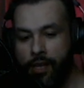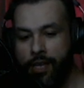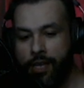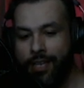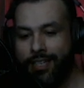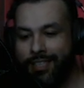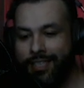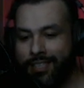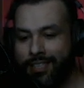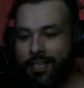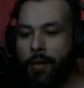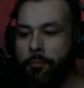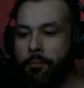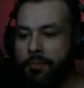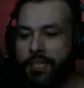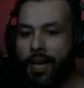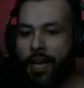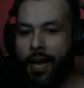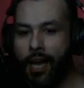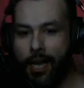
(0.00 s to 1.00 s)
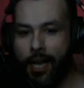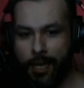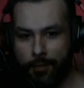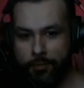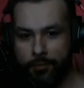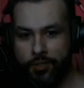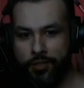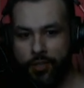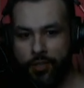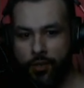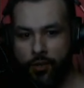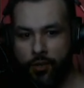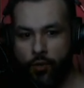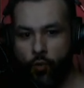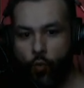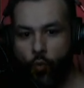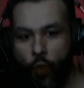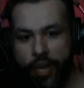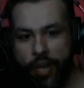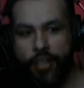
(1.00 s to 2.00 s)
sometimes
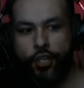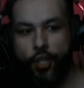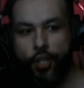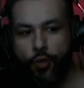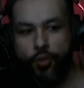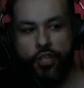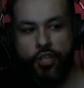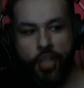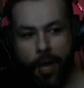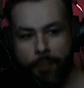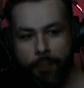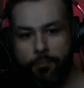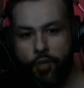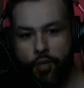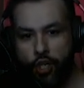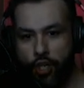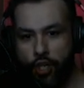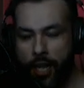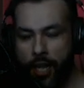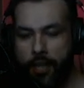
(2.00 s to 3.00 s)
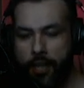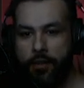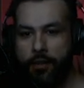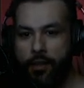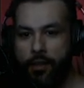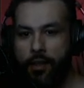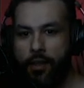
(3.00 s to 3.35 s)
we do dumb shit,